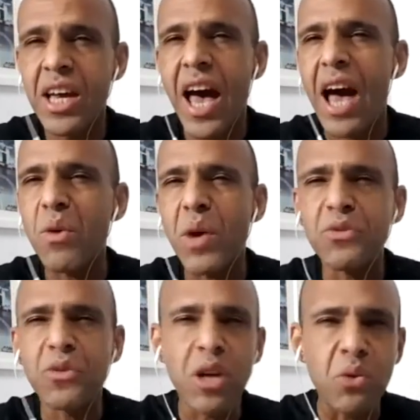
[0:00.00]
I went
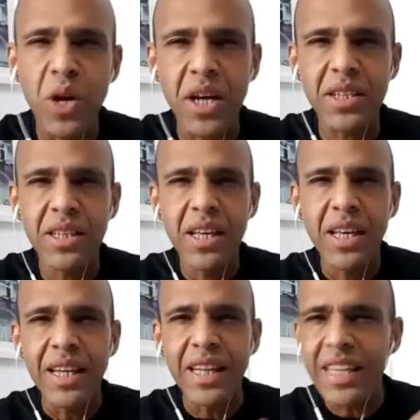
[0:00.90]
for a run,
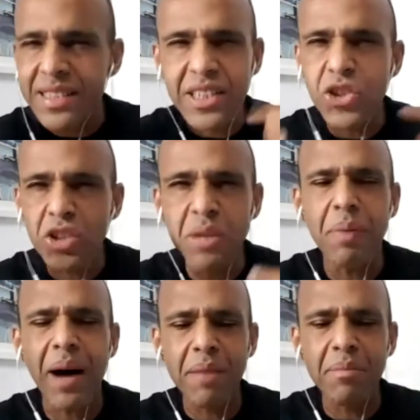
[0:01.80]
listening to the
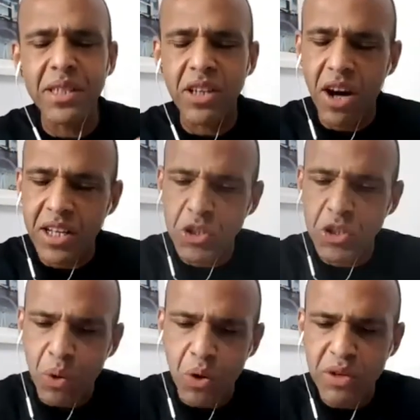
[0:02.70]
Bible, and God
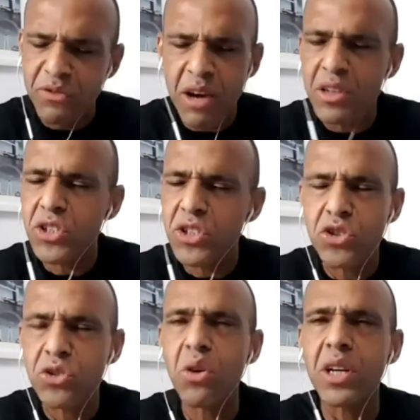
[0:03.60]
spoke very
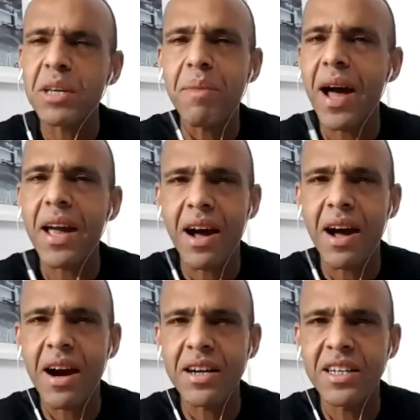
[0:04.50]
strongly in my
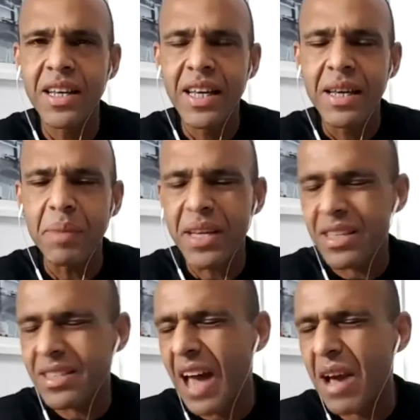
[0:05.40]
heart,
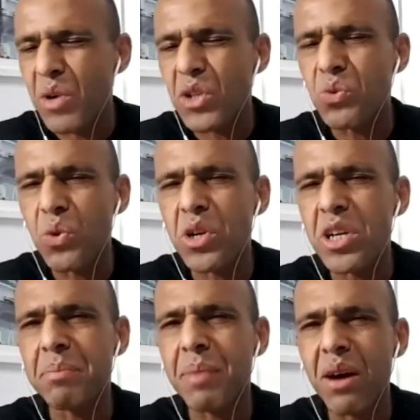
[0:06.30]
because I was worried
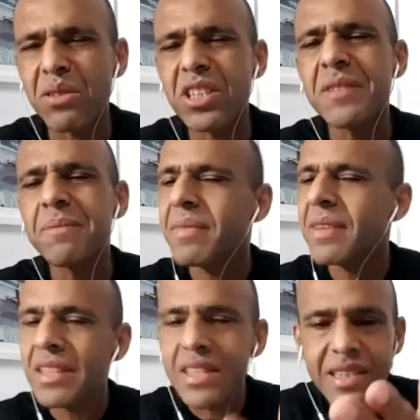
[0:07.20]
about,
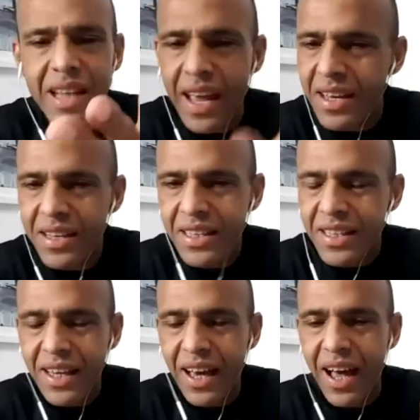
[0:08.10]
just like
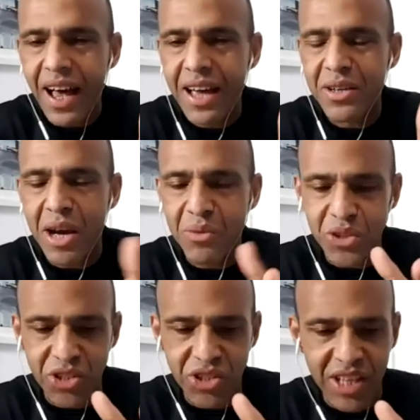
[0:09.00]
I
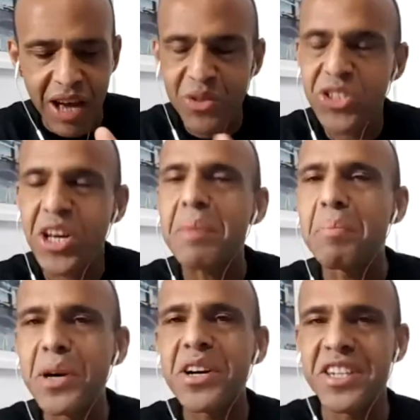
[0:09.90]
was not a
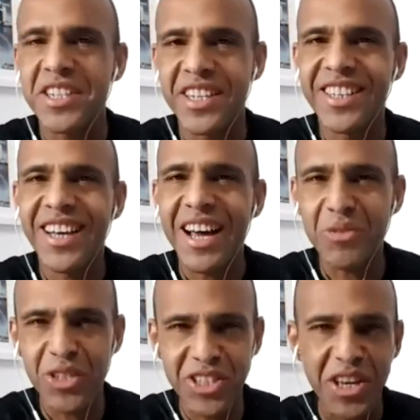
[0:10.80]
bird, I
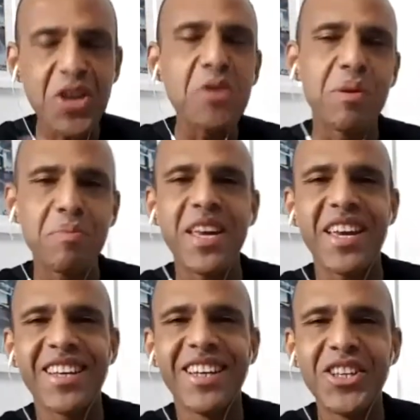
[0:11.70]
was a human
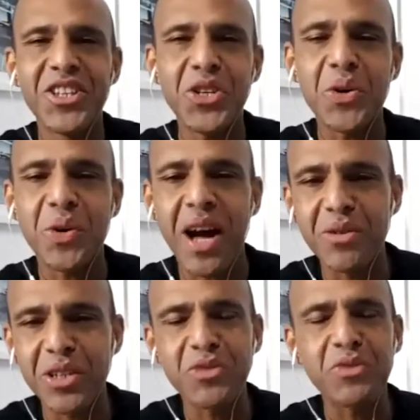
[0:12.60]
being. So I
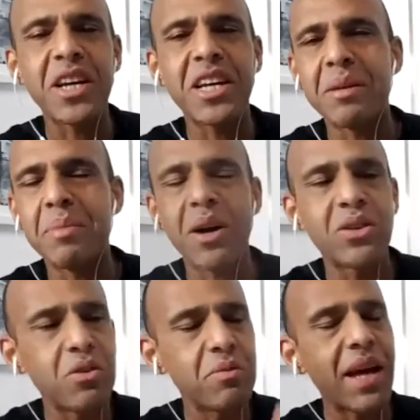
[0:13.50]
was thinking about,
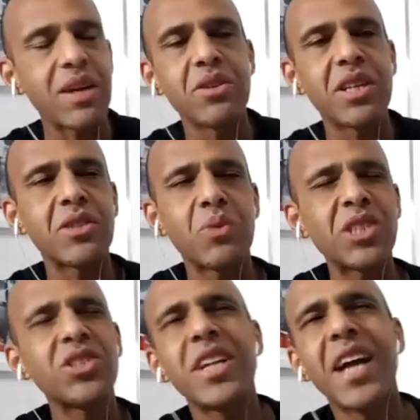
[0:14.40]
oh my goodness, what's
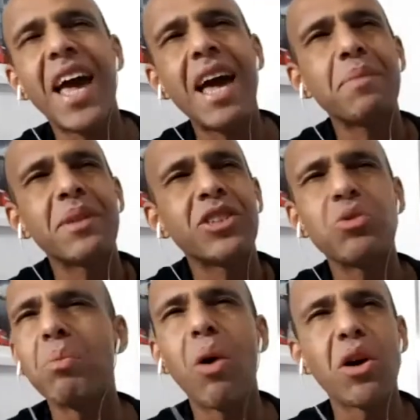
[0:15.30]
going to happen
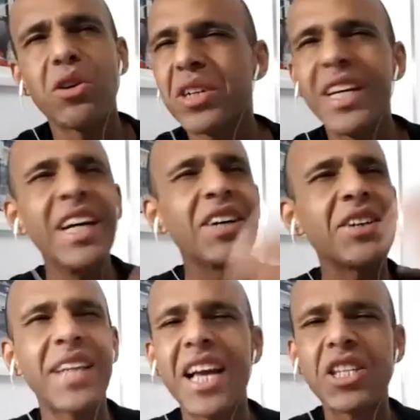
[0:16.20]
tomorrow or
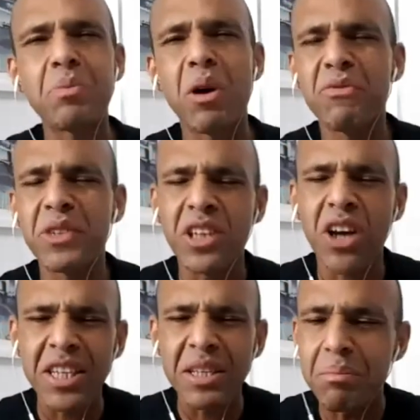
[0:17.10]
next month? And
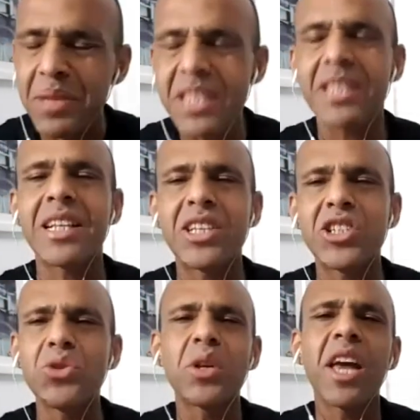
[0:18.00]
God immediately
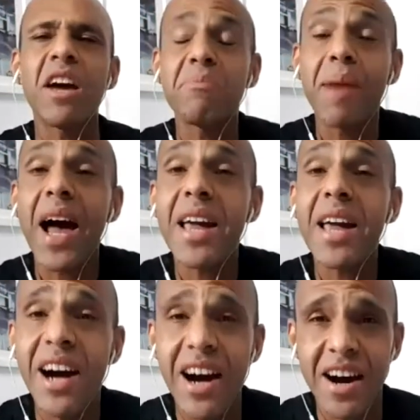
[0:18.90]
took care of my
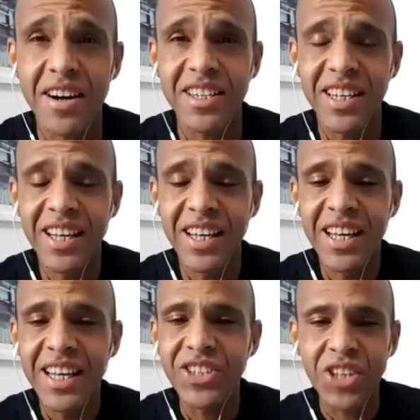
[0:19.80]
heart.
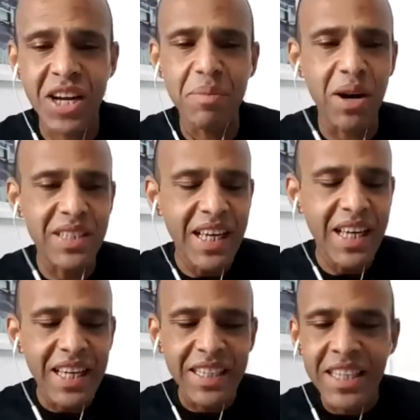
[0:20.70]
It's not about,
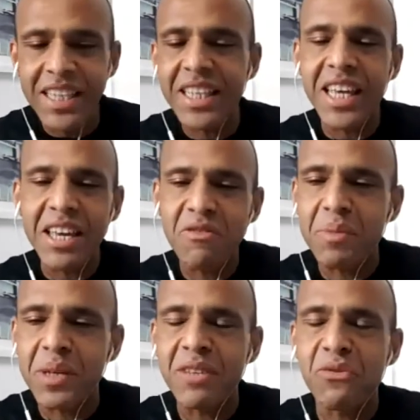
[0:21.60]
he didn't give
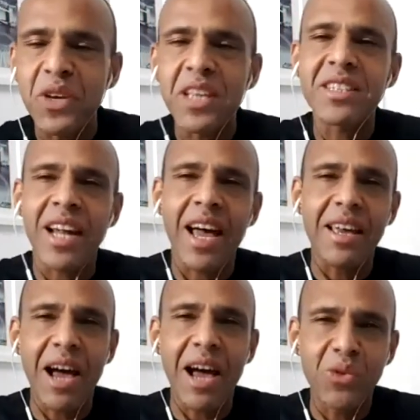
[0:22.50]
me the things that
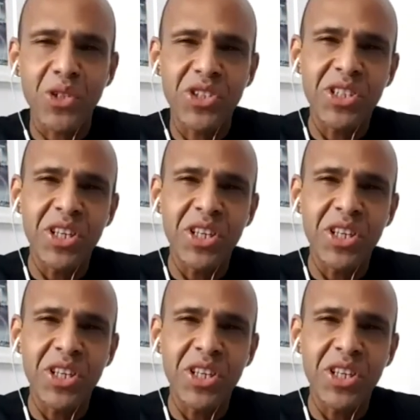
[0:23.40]
I was